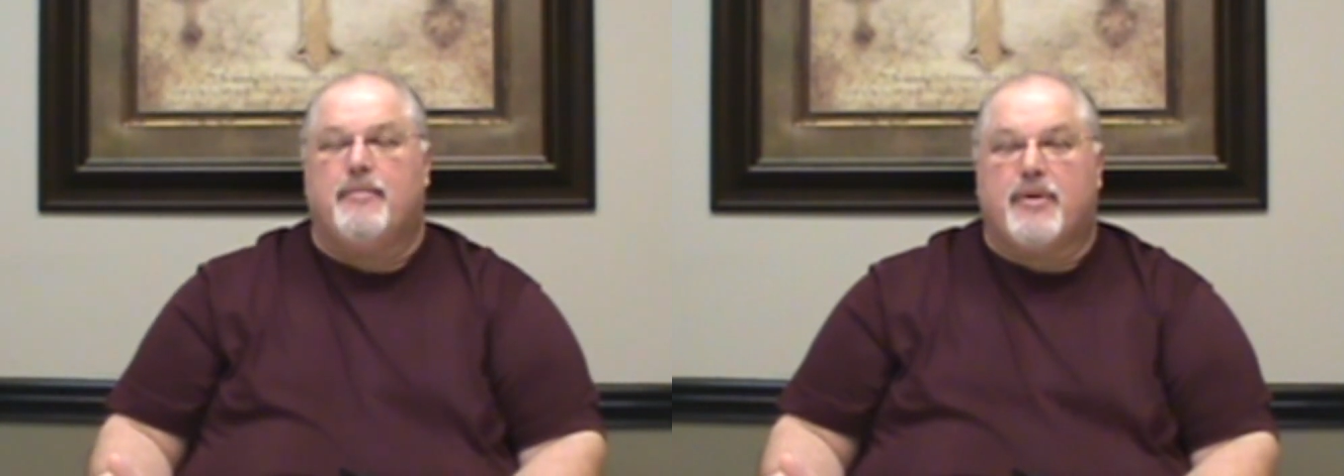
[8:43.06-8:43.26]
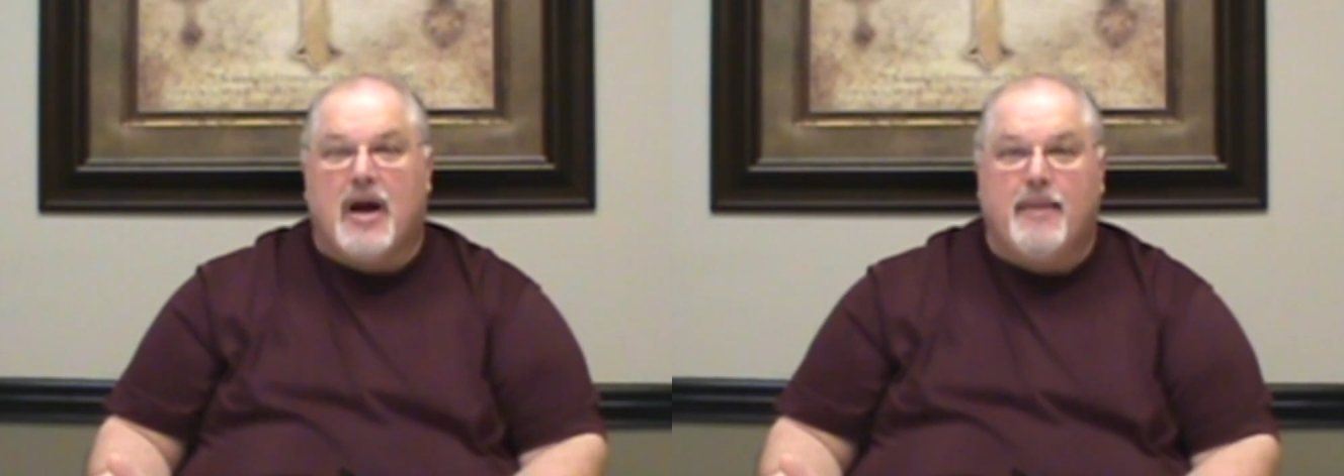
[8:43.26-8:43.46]

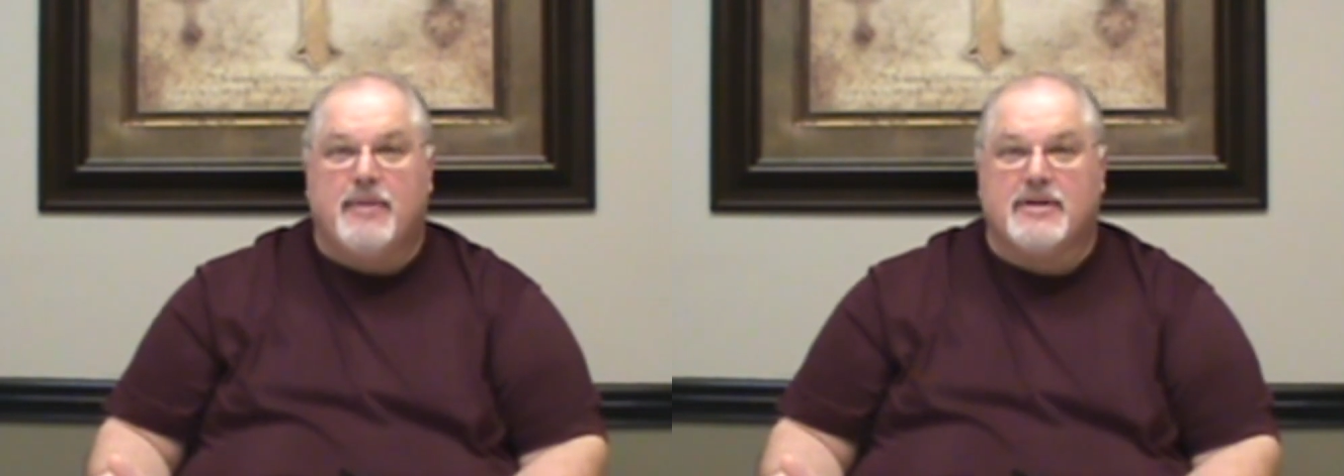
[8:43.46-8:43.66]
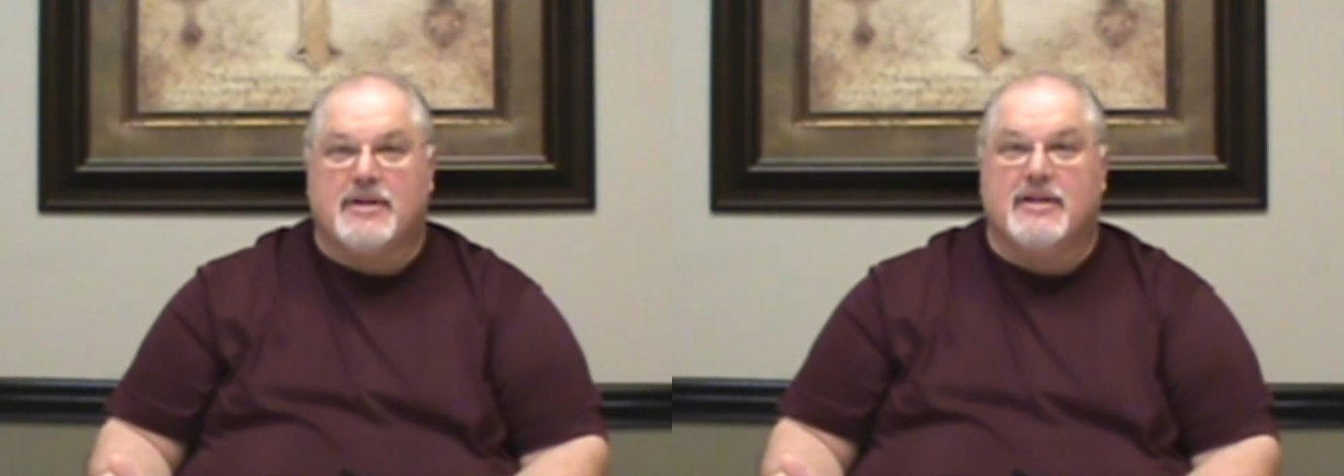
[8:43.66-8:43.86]

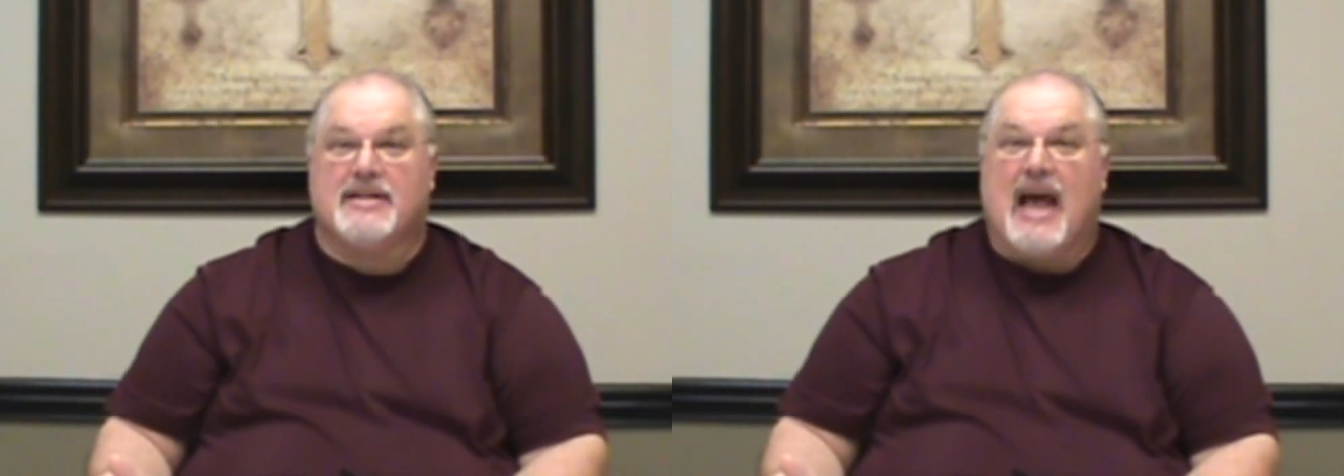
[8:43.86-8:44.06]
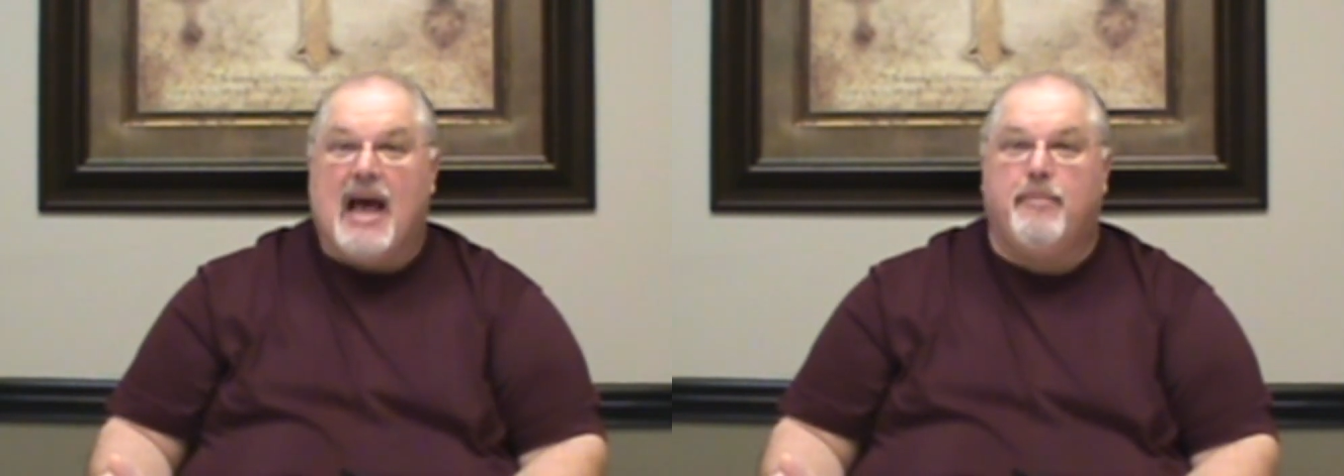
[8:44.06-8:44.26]

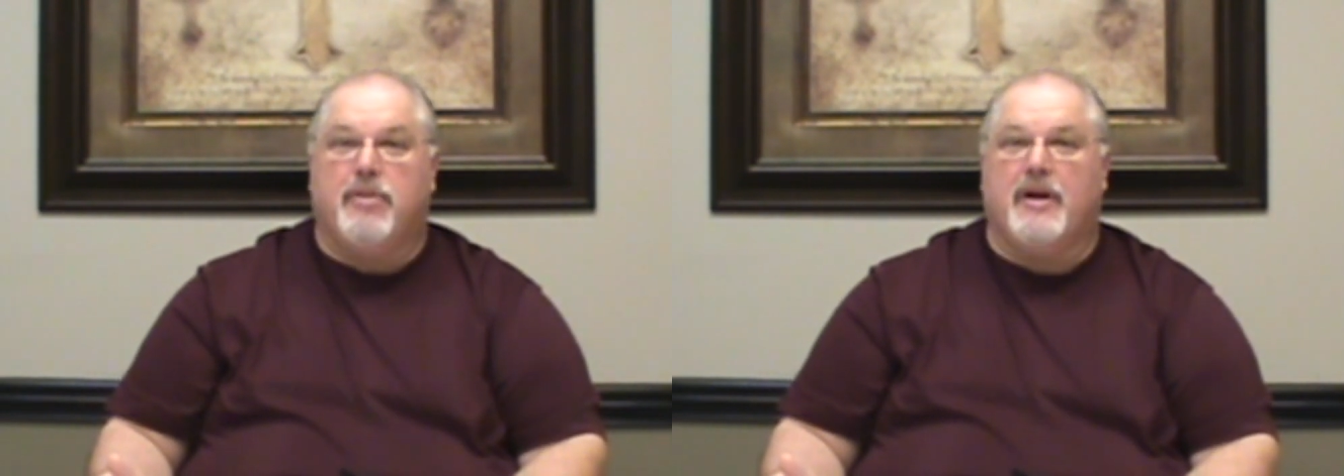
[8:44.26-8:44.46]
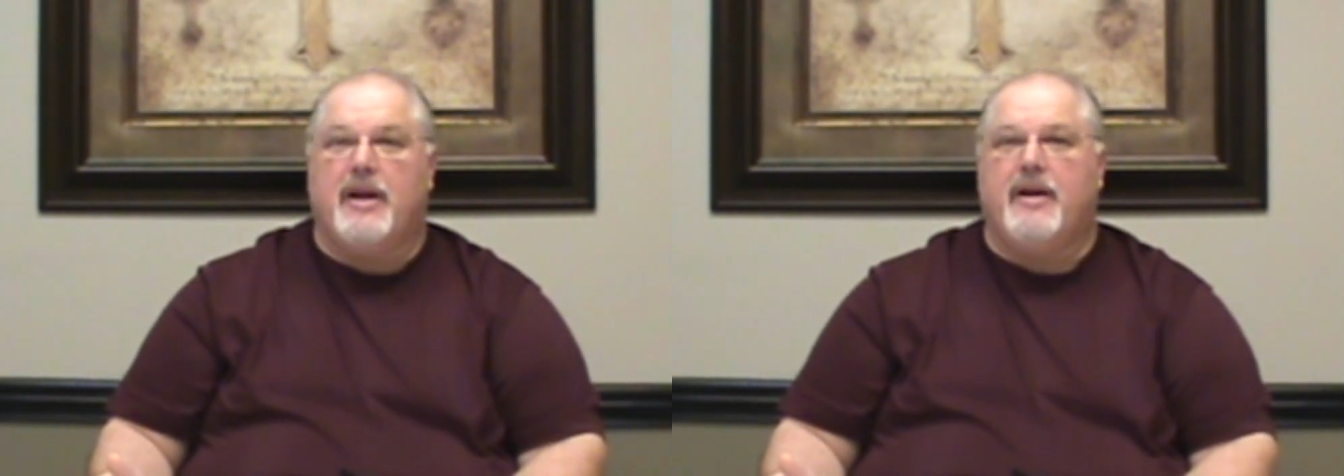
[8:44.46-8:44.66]
Promises, I
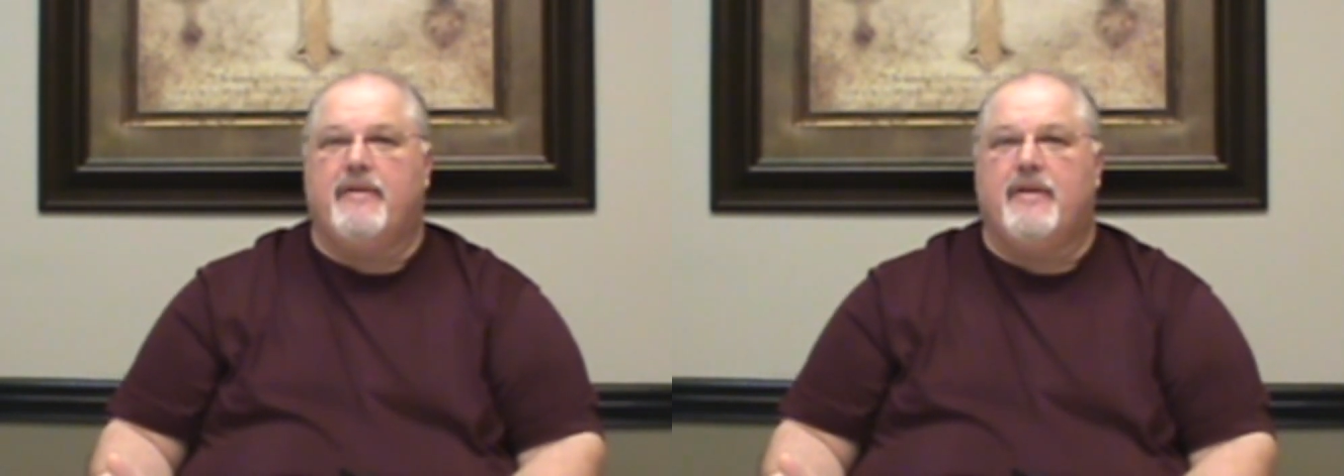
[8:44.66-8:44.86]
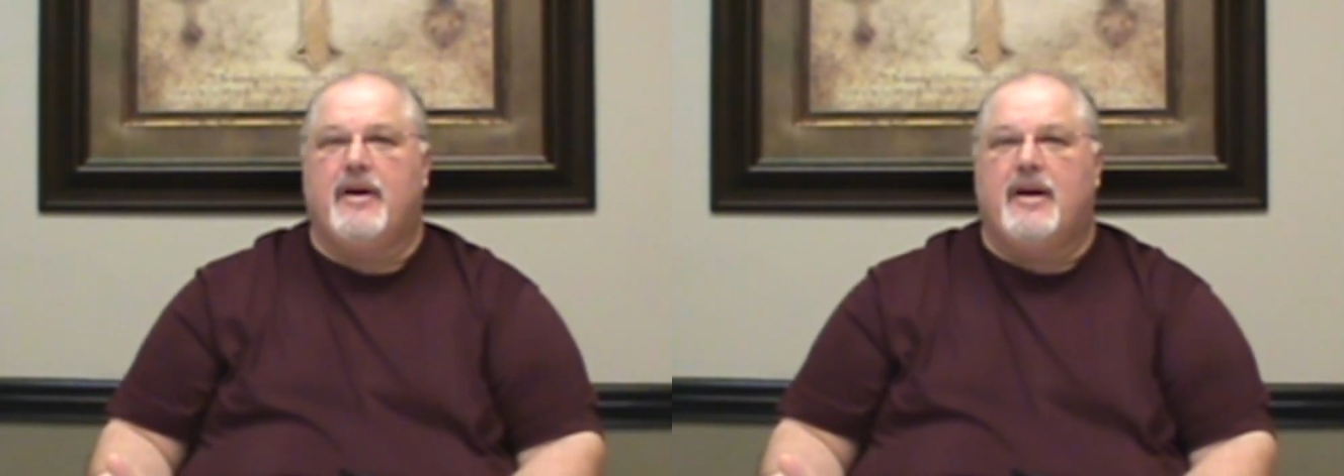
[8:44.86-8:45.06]
believe,